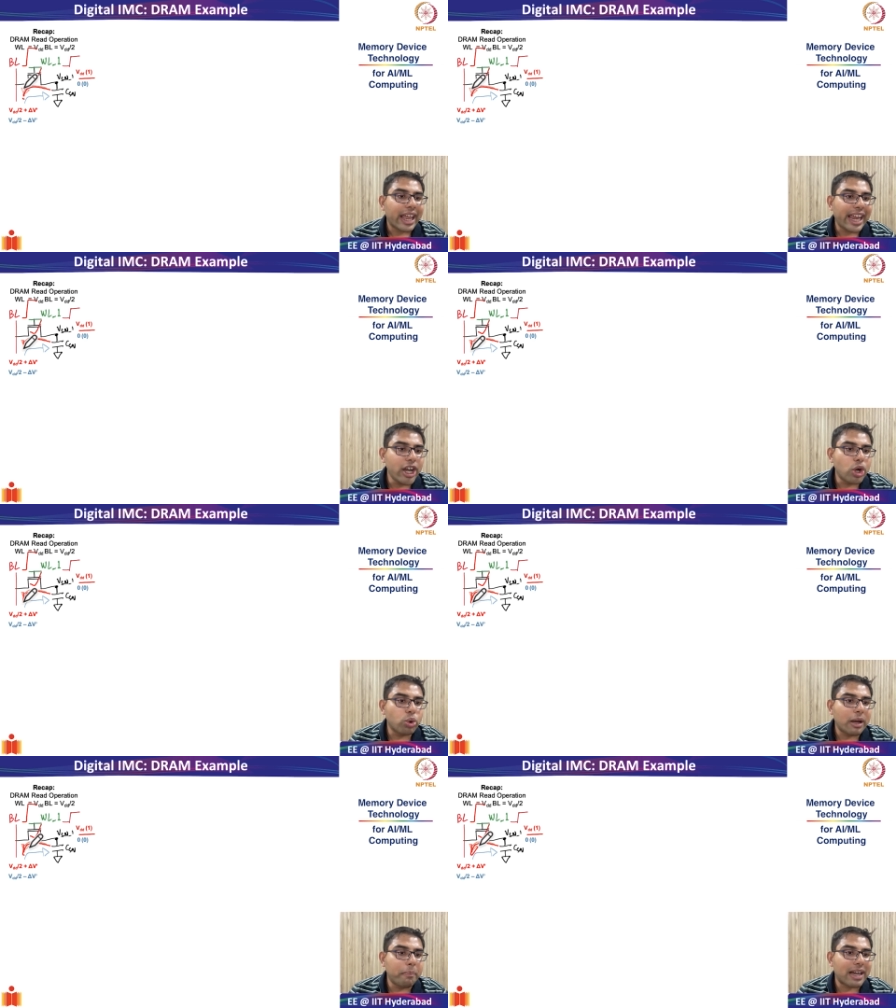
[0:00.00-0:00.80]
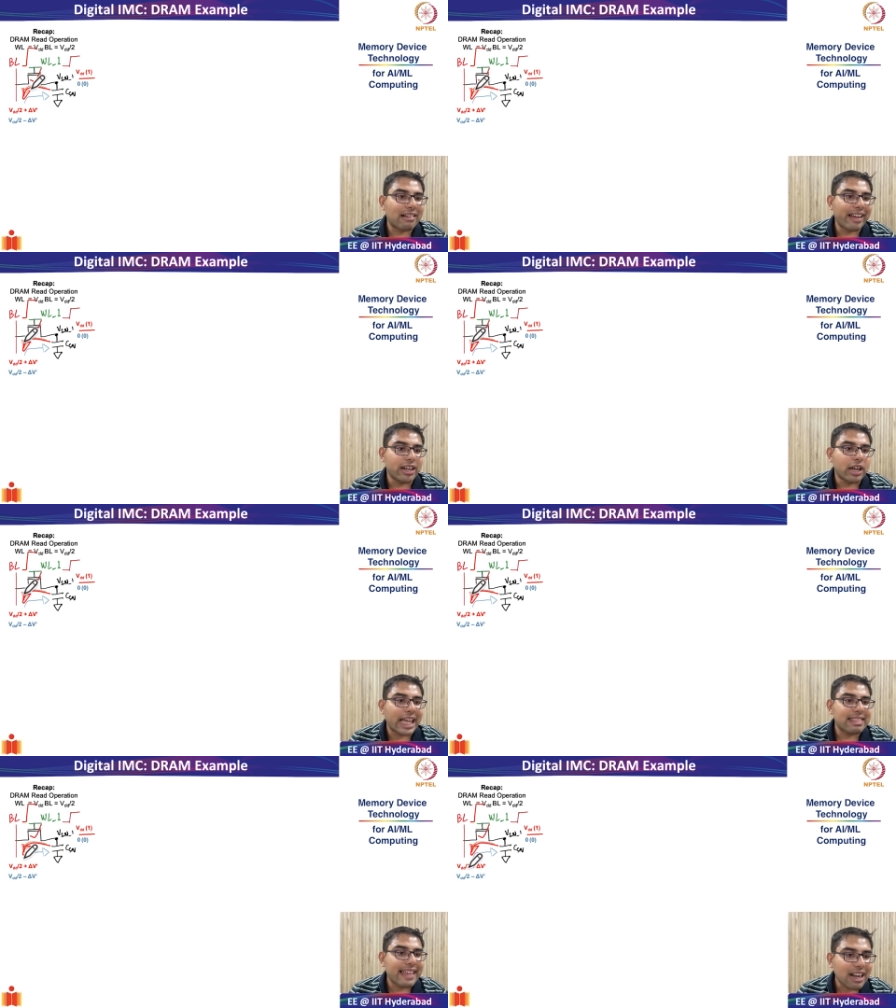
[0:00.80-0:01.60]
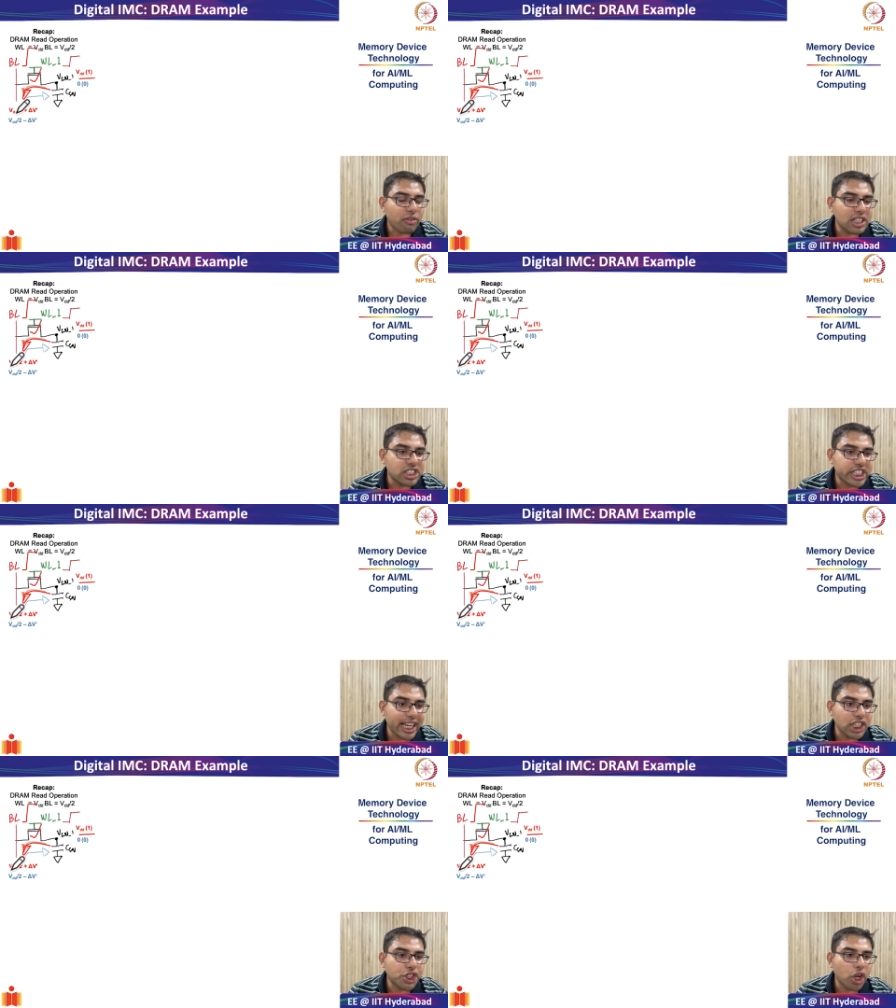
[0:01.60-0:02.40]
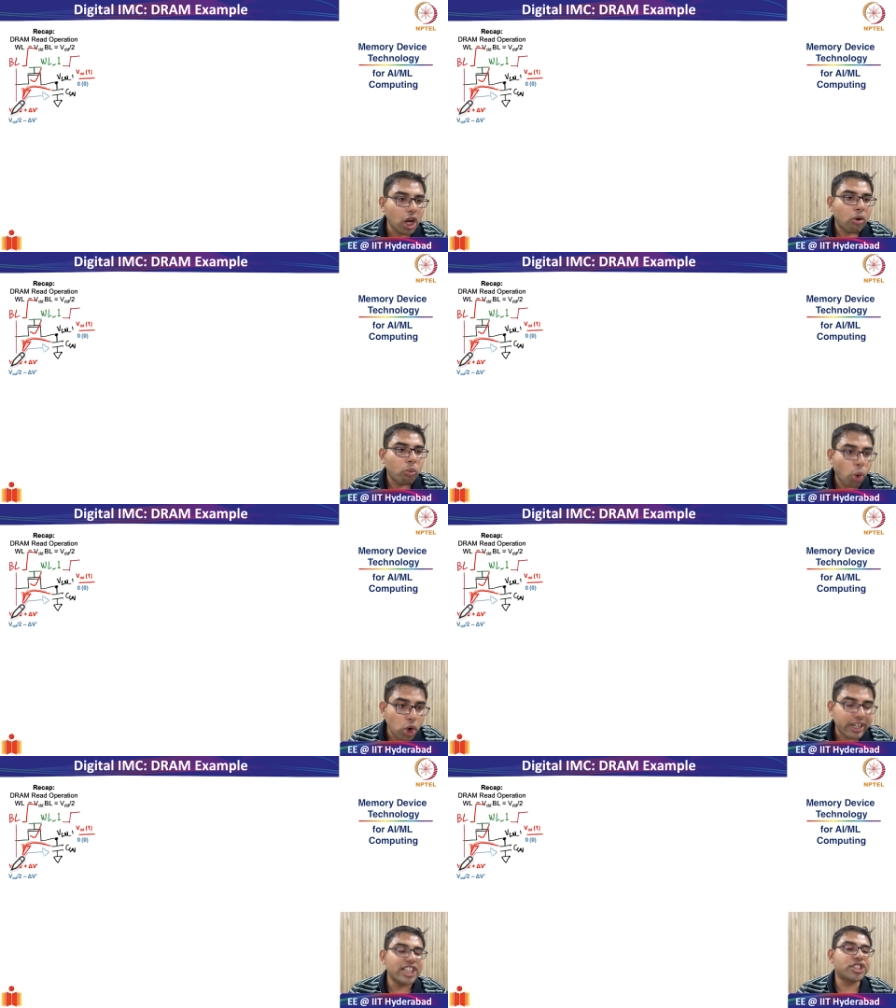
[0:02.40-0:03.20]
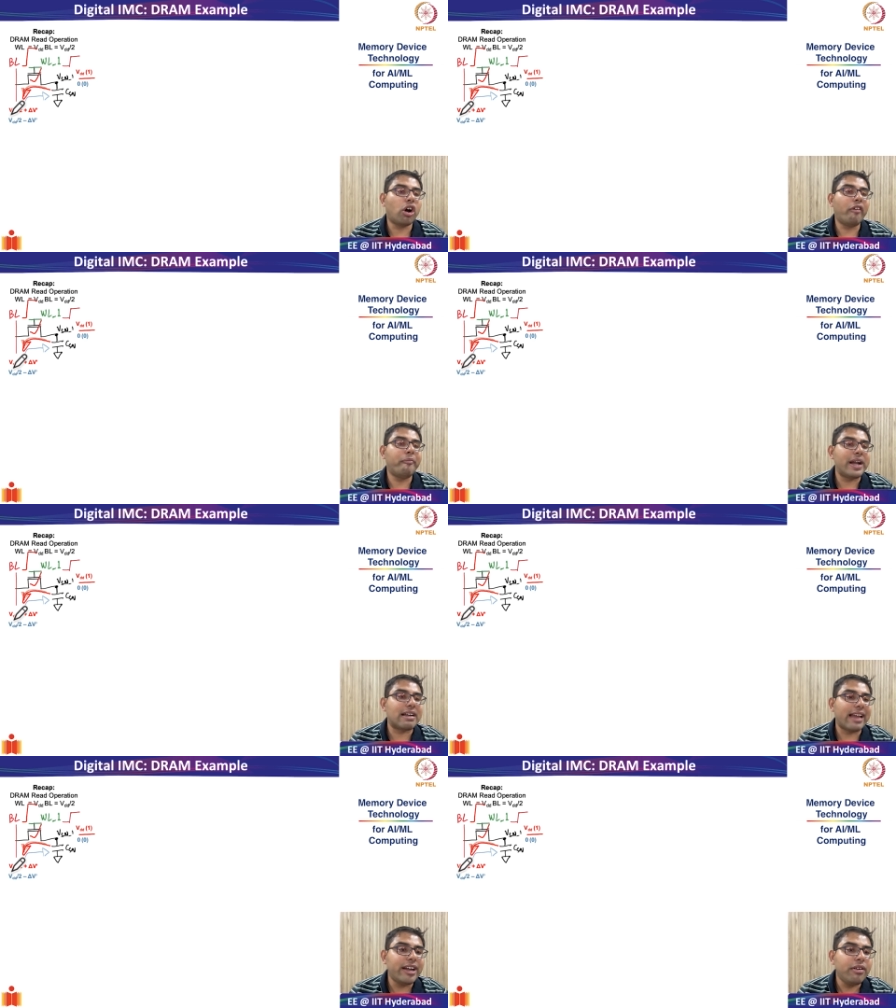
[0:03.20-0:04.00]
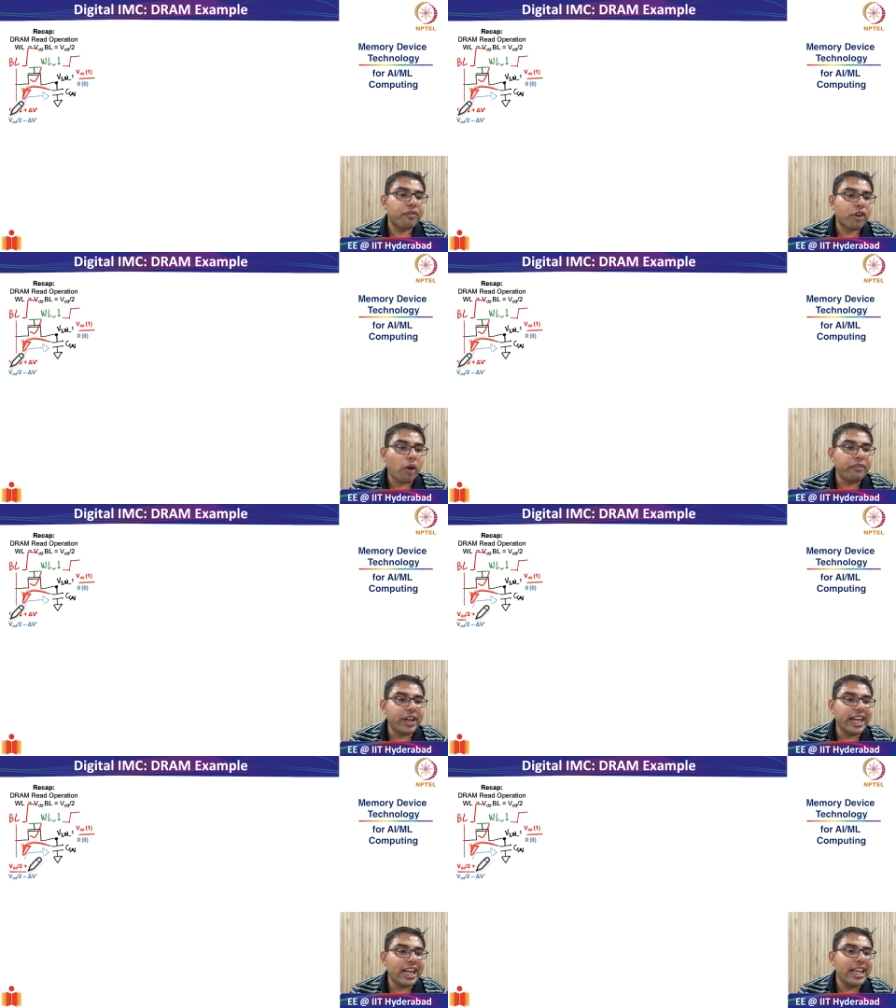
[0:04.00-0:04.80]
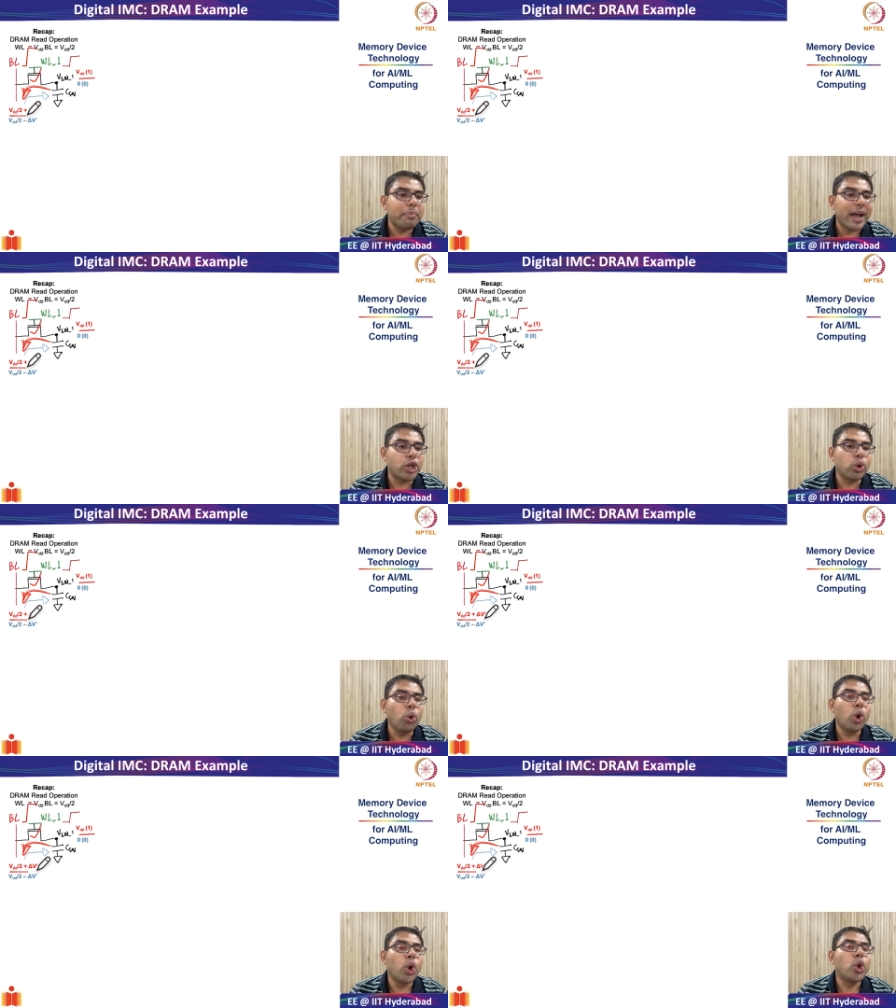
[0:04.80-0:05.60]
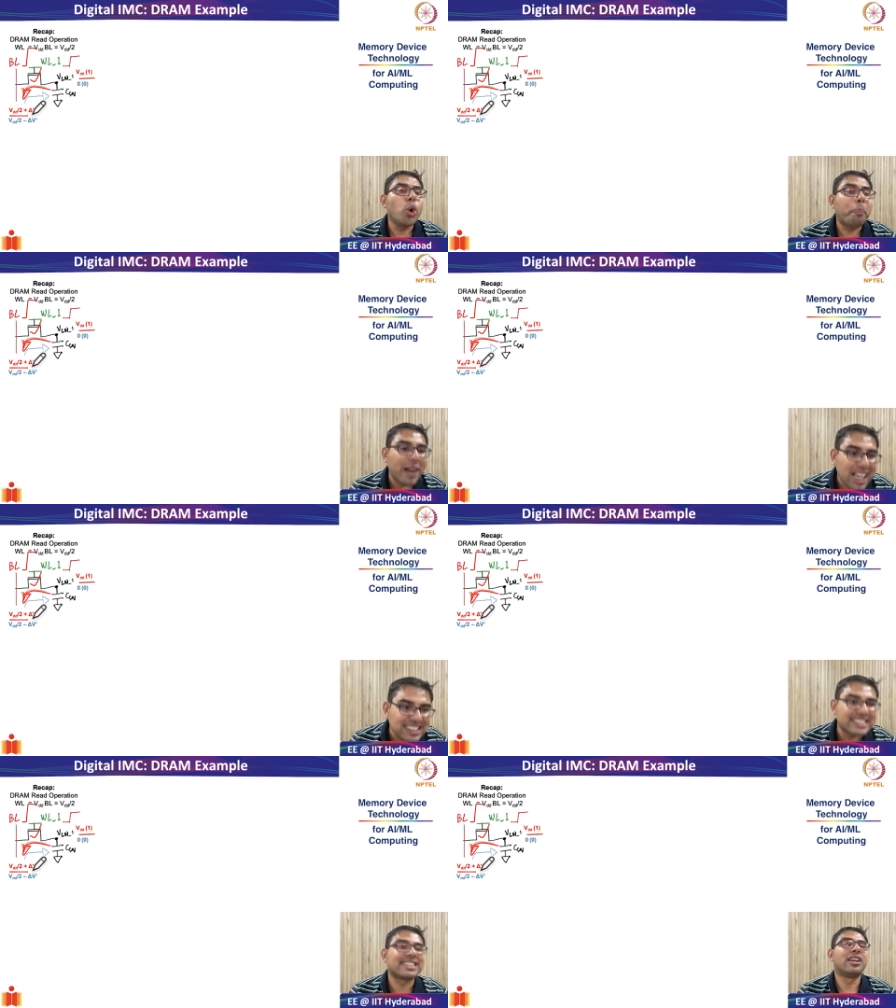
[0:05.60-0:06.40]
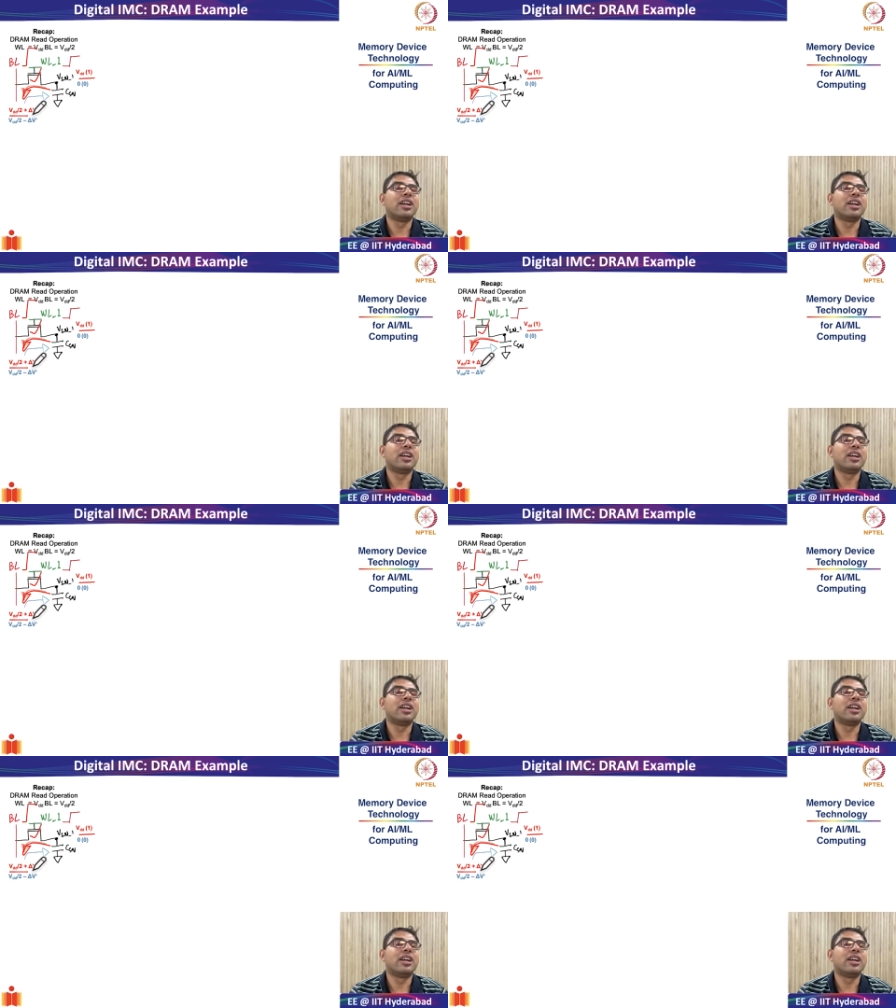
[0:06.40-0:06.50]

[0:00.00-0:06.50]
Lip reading: into the bit line, and that will change your voltage of bit line from VDD by 2 to plus